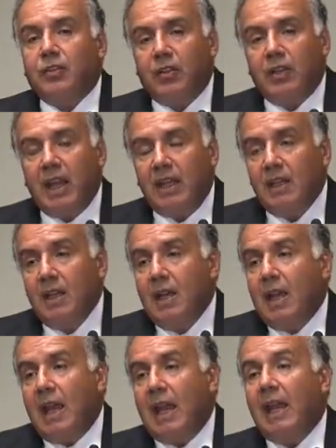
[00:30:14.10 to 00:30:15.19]
today
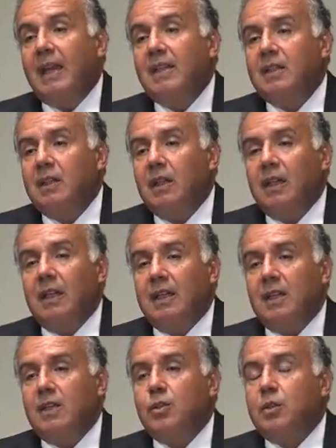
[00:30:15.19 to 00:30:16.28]
and
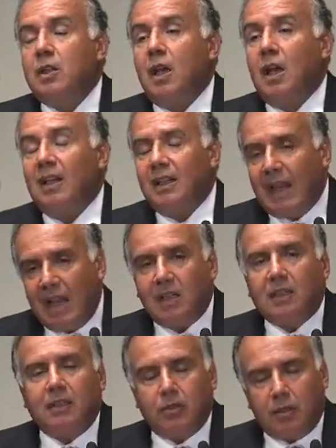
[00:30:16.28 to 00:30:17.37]
is
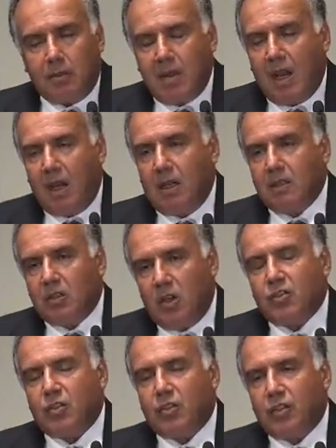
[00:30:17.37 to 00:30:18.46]
likely to remain
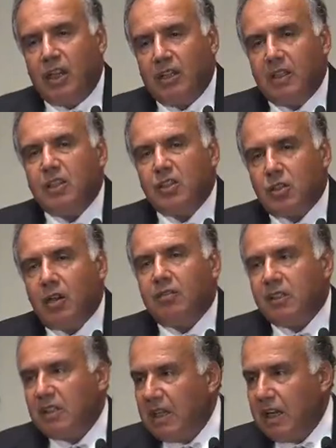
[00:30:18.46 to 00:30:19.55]
concentrated in
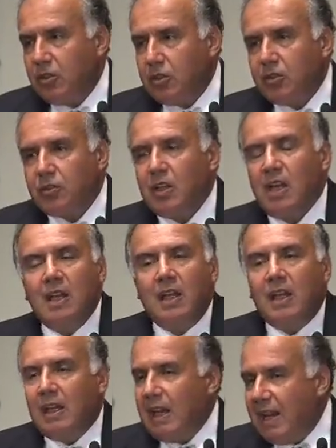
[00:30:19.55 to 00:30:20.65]
sovereign nations
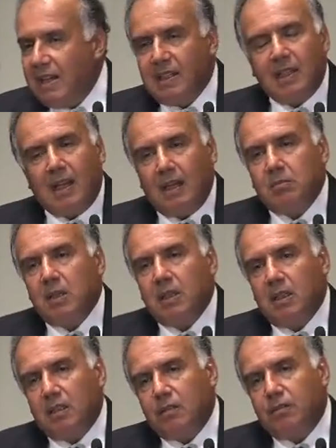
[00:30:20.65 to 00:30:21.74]
anytime
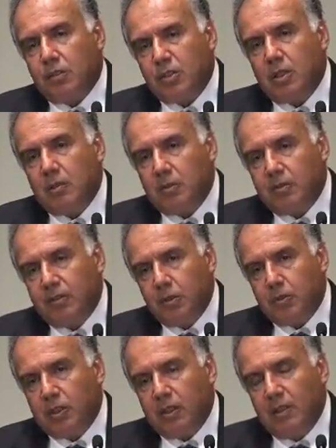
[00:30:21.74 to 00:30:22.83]
in the foreseeable
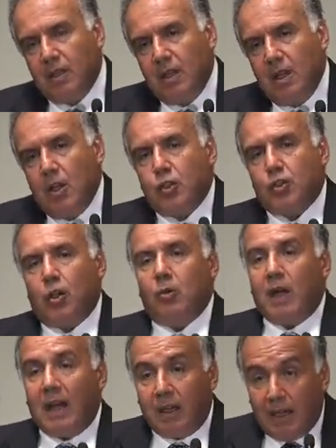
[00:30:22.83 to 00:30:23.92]
future.
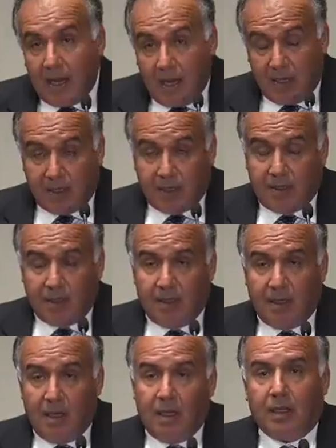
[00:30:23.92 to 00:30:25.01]
So unless
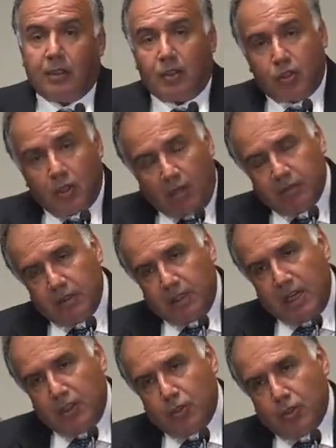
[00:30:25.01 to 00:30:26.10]
the sovereign
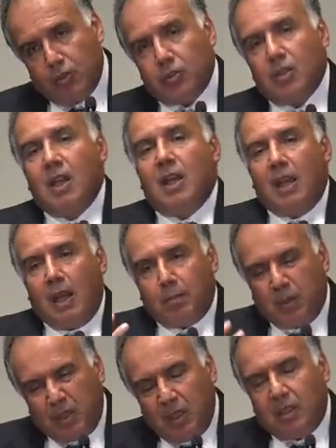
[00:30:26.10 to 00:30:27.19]
nations,
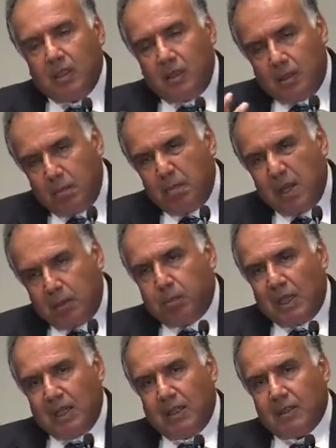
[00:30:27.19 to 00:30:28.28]
and particularly the big
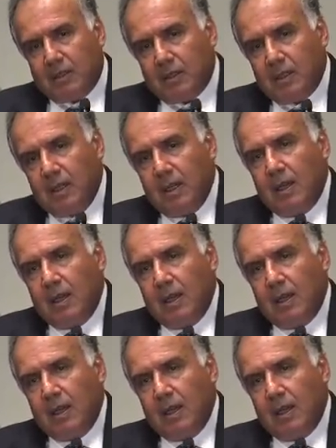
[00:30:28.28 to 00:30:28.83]
players,